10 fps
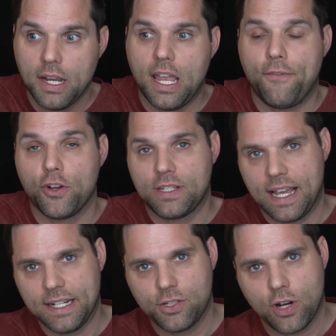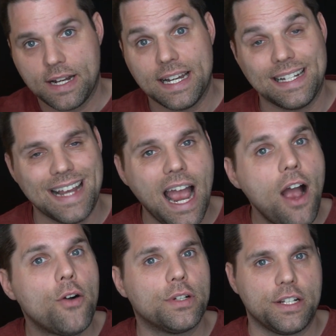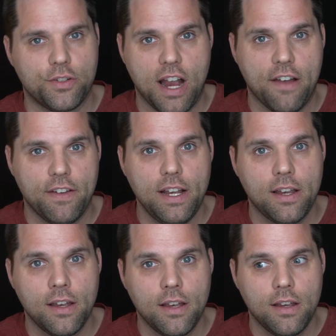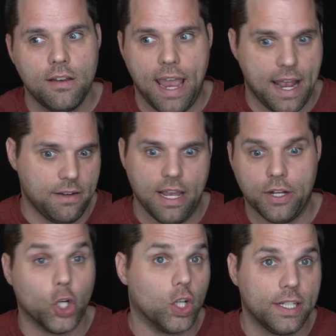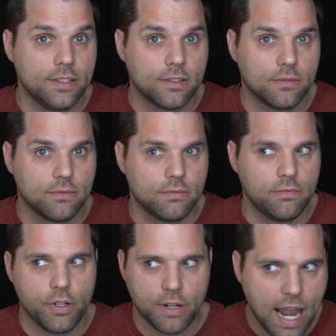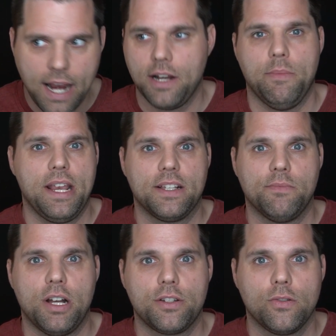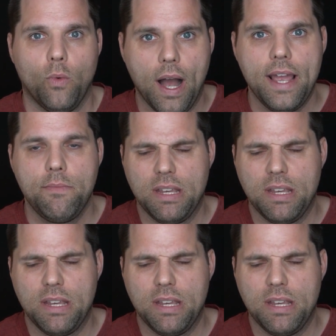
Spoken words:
If your site is trending down in traffic and earnings, you're not going to make as much. Why?